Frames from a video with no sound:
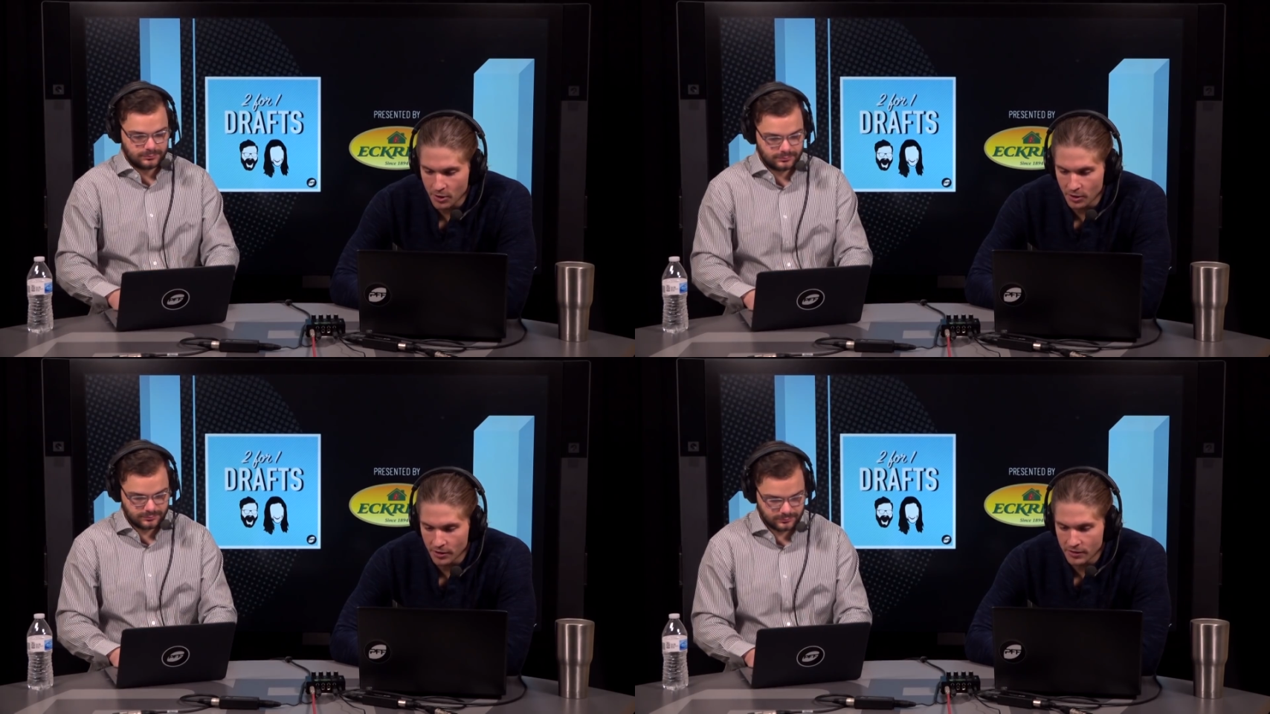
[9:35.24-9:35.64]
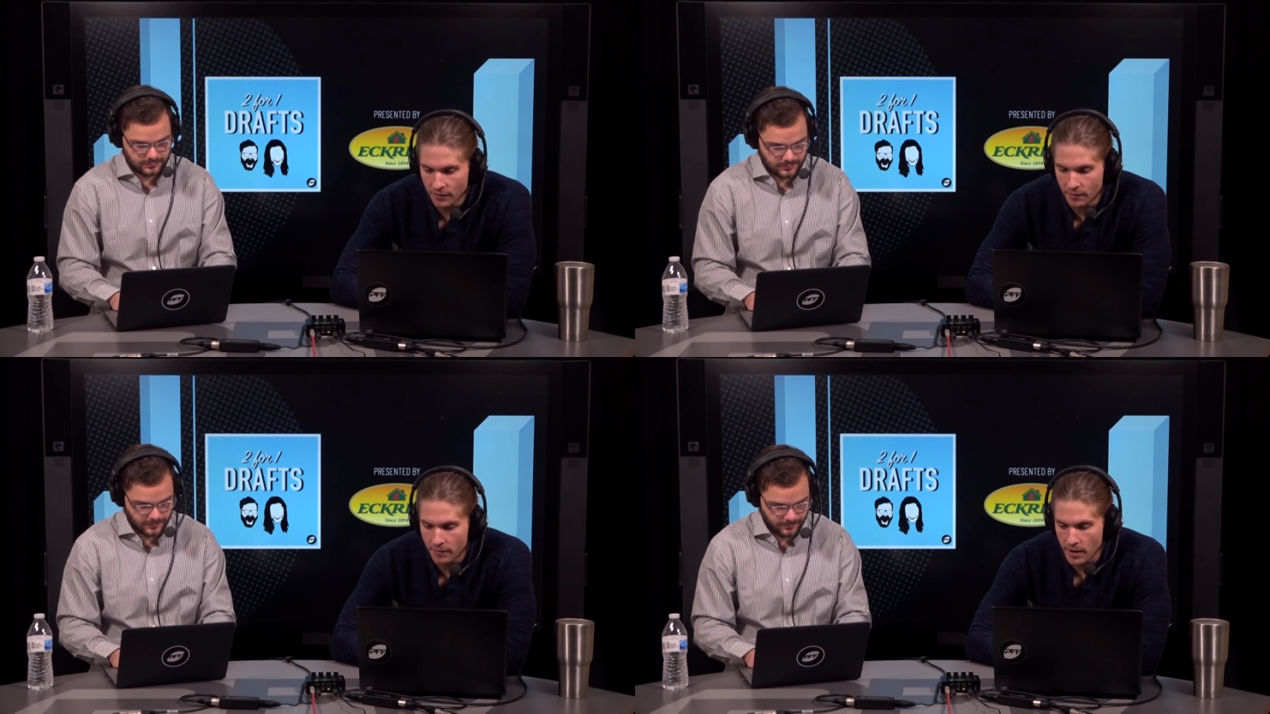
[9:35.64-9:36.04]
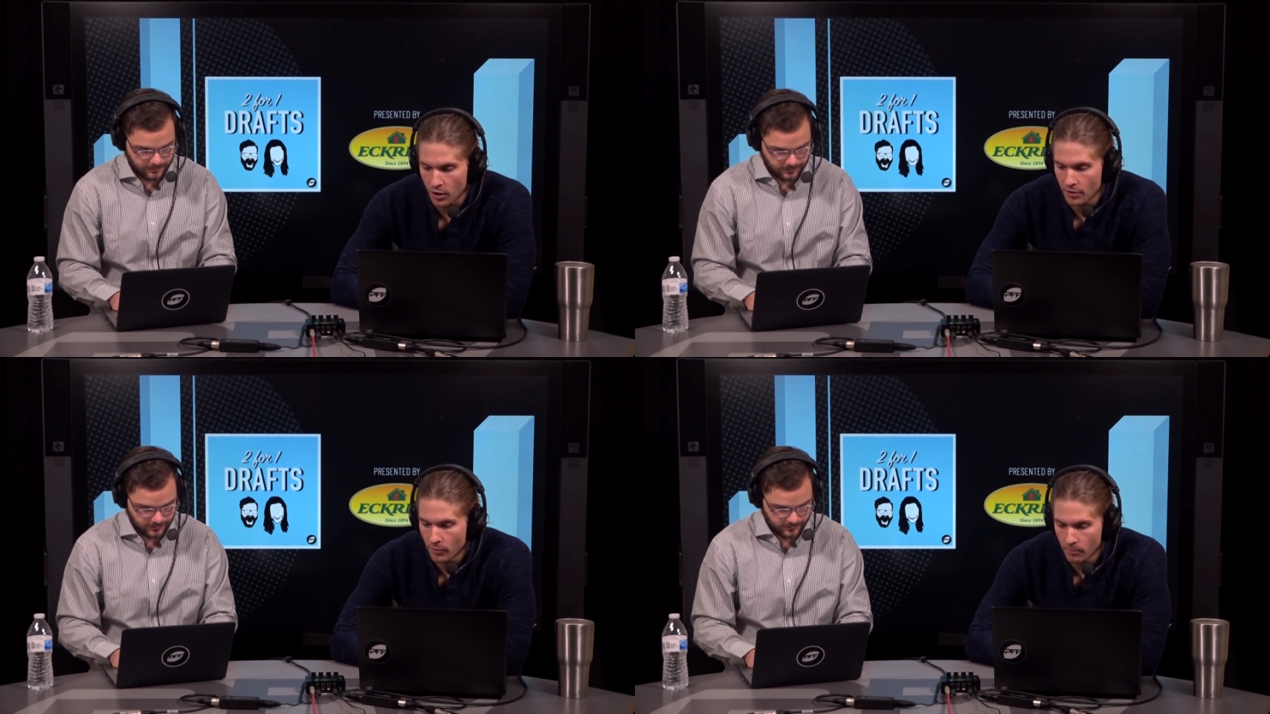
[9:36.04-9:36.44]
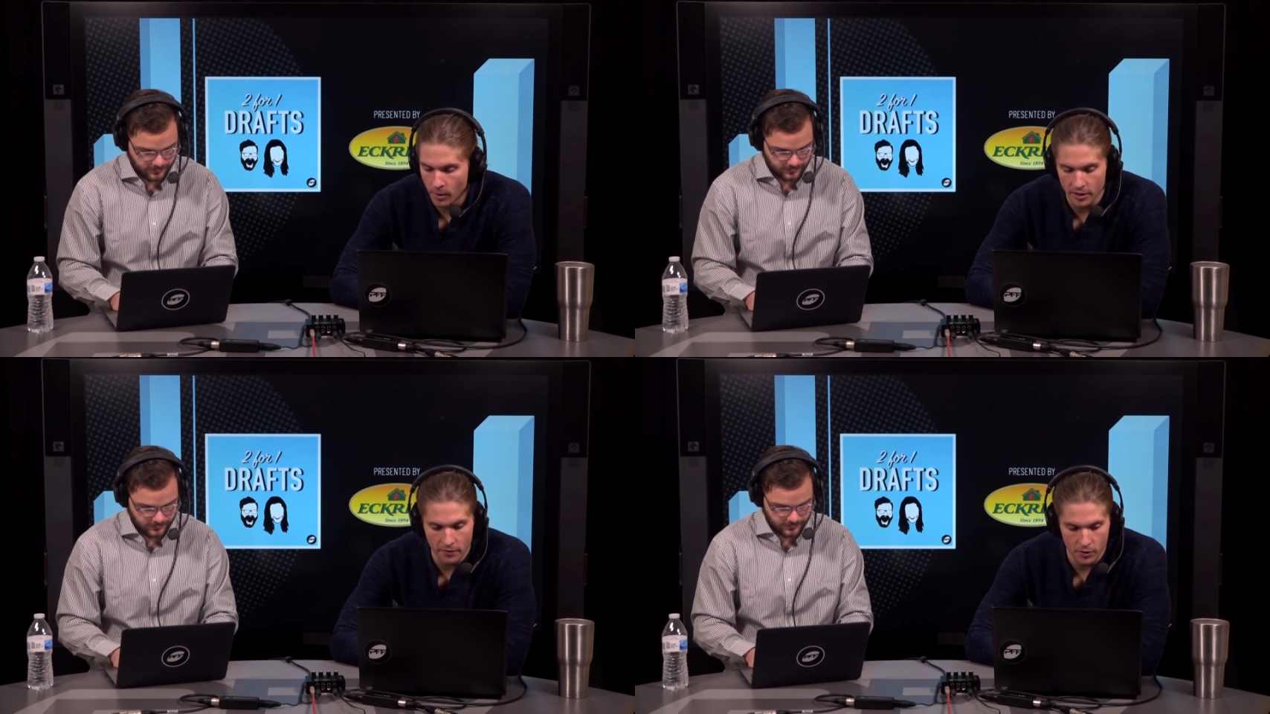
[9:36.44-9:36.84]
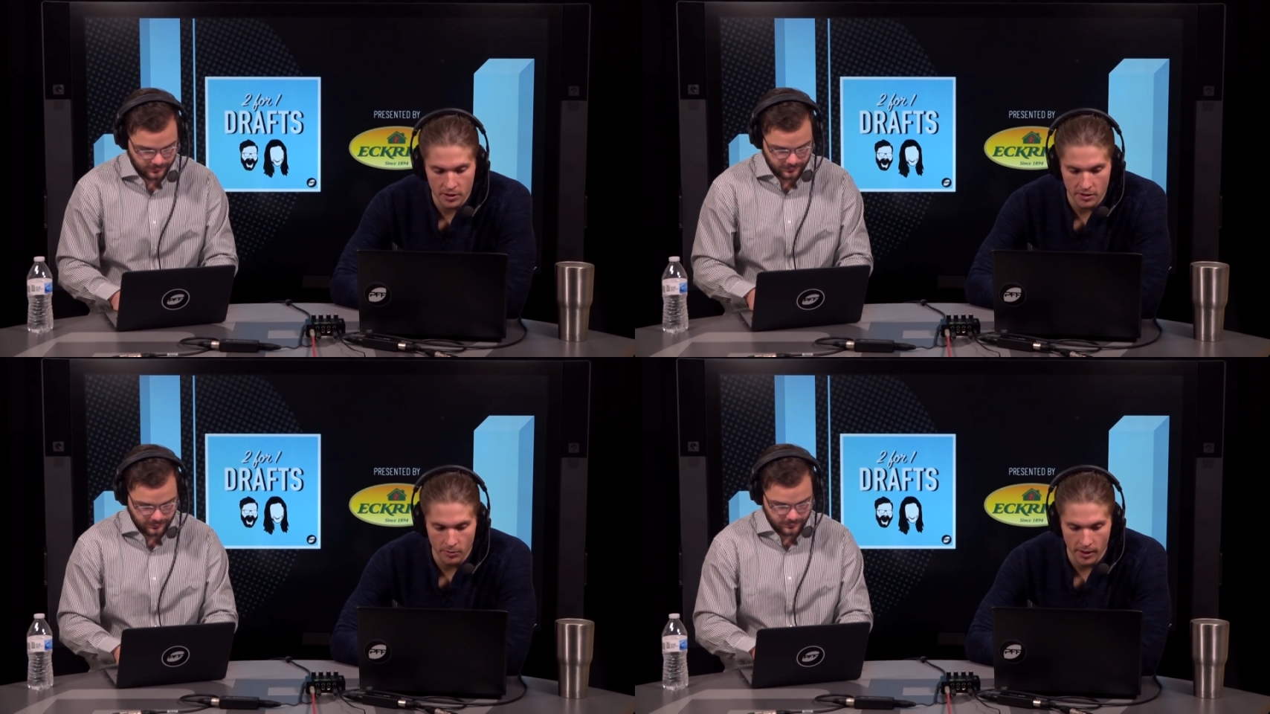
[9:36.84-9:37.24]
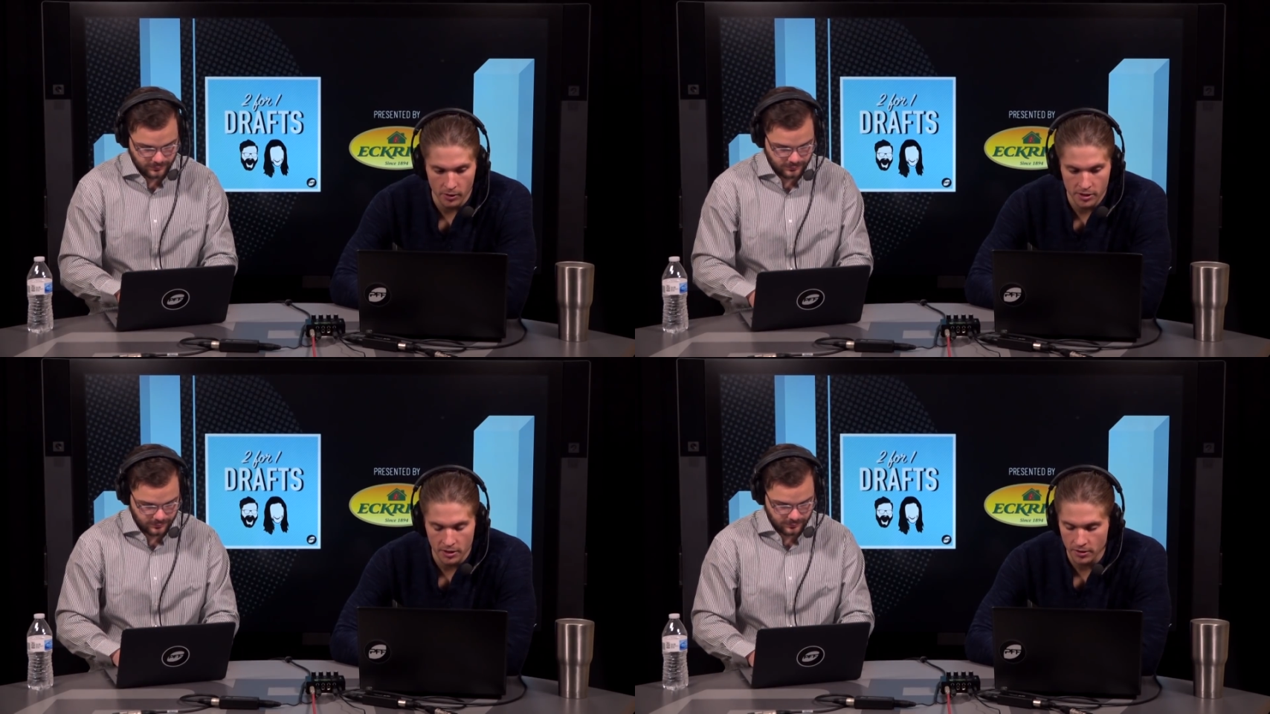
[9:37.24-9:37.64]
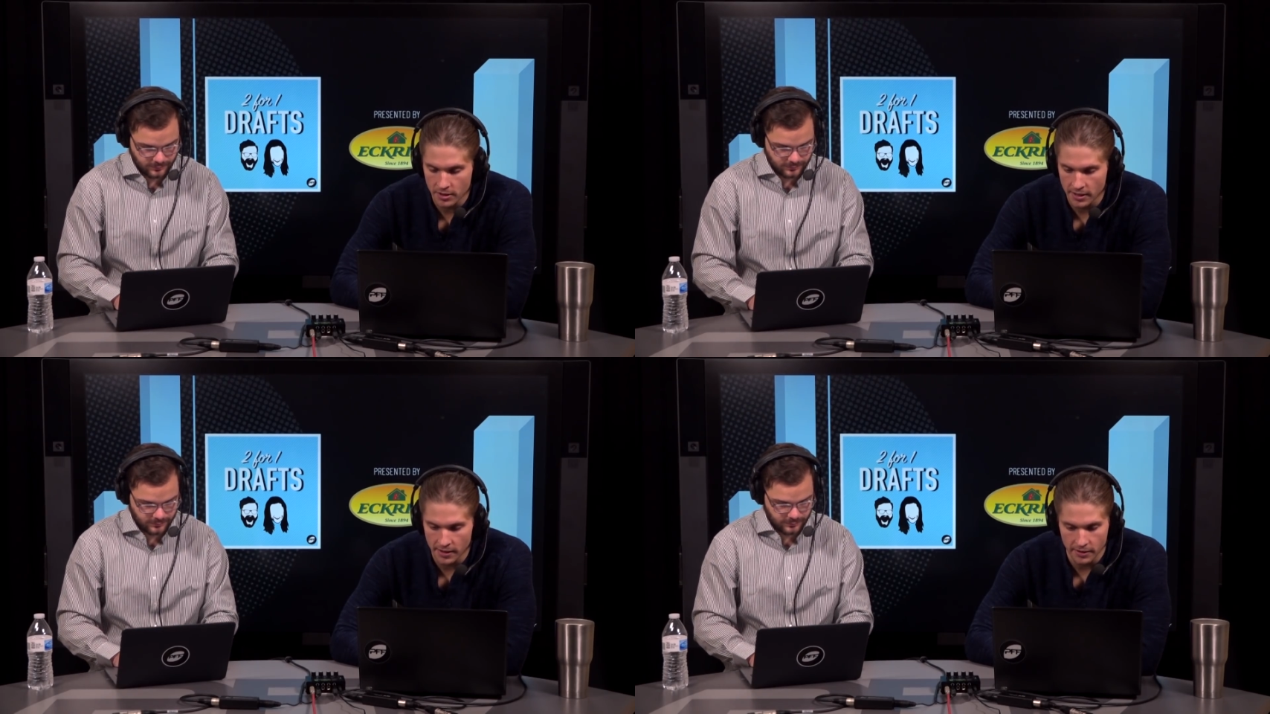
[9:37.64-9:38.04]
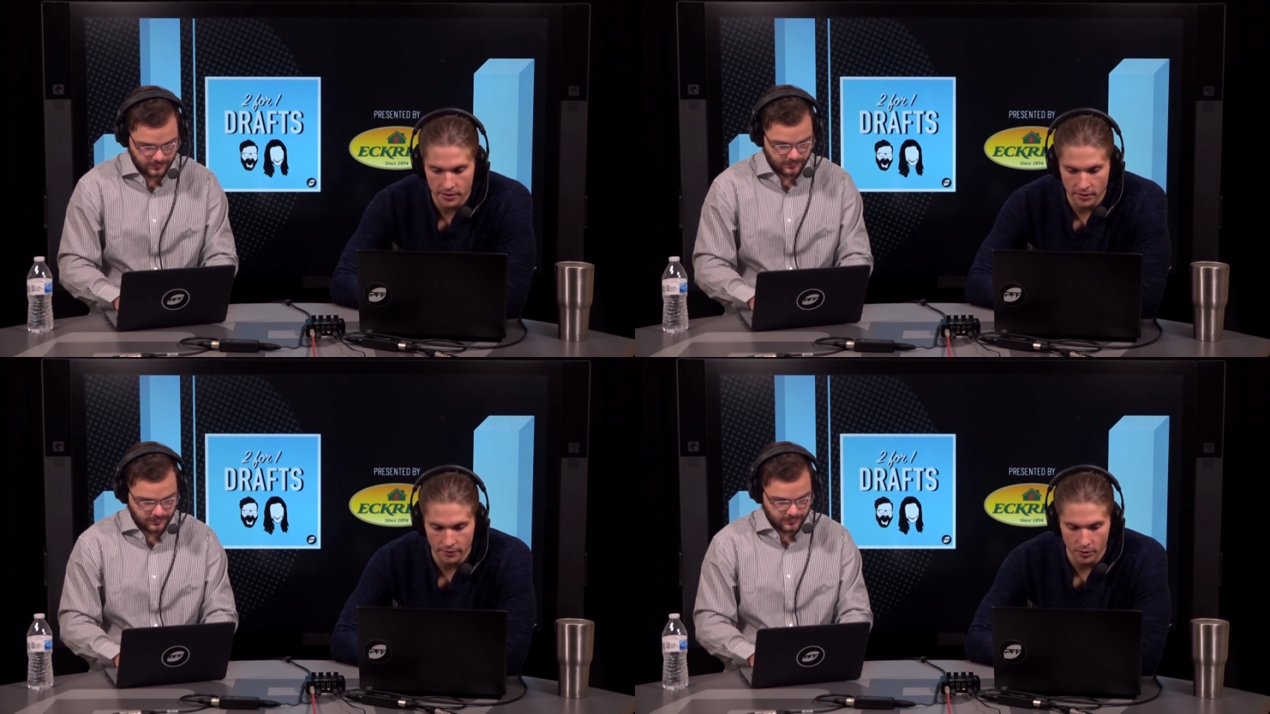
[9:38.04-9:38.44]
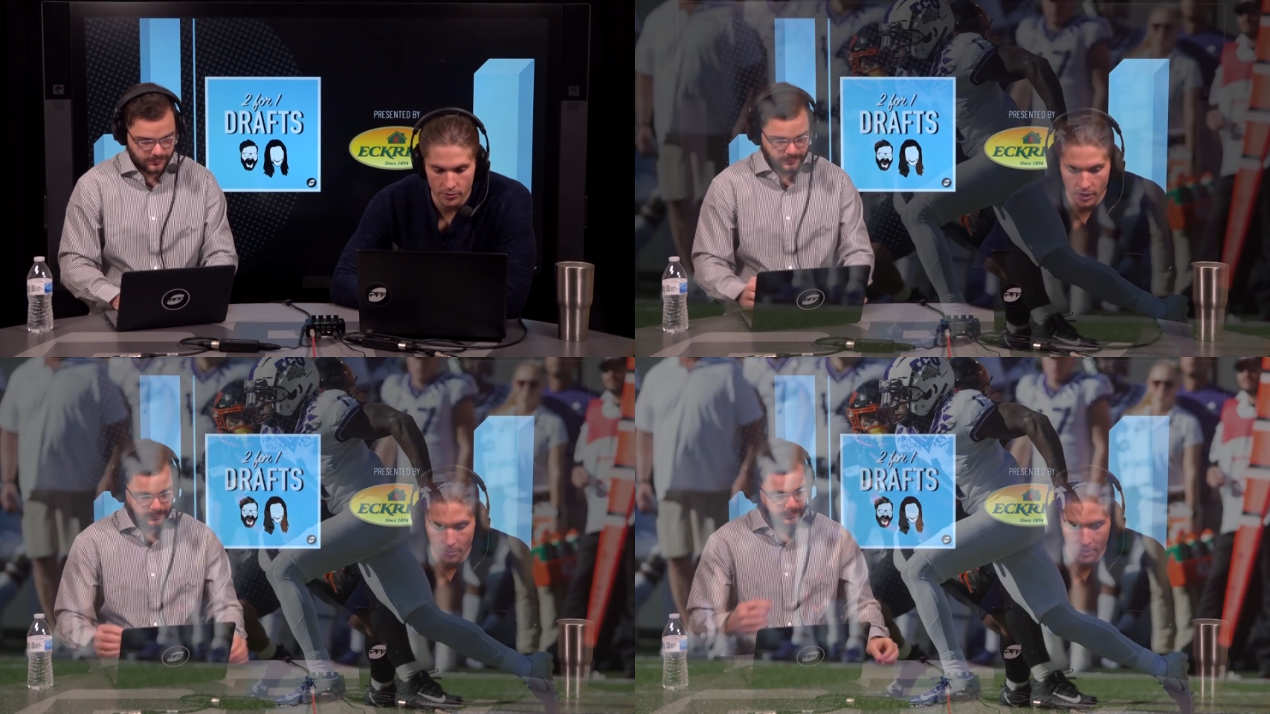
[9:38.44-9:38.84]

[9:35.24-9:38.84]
Speaker 1: could very much foresee Reagor still sneaking into the first round